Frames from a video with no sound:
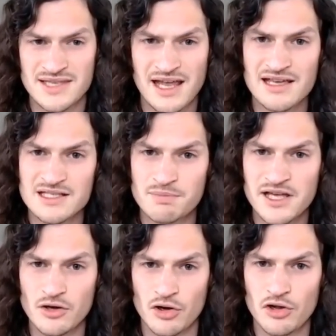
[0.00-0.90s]
Like I
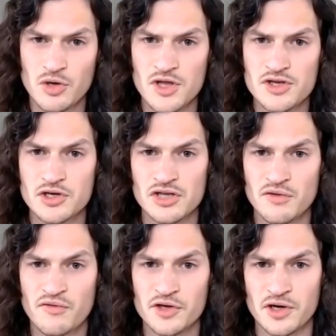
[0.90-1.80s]
explained earlier what you can
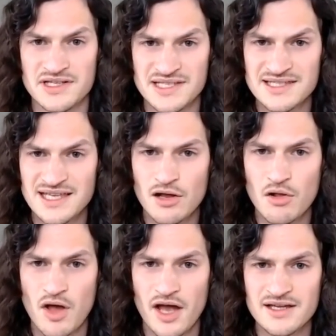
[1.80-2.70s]
do for your existing
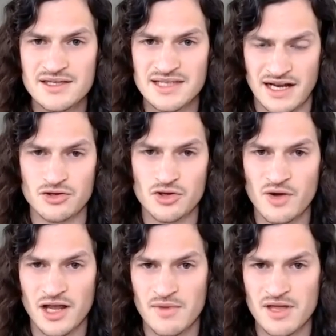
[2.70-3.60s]
clients, and I do
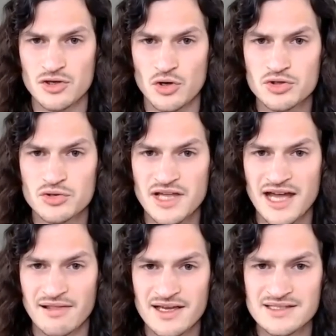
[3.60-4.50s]
recommend you go through
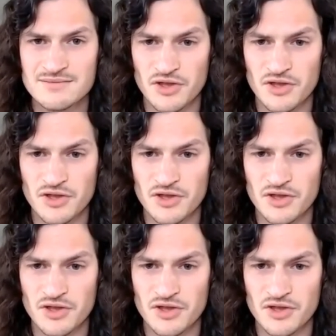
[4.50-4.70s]
that list.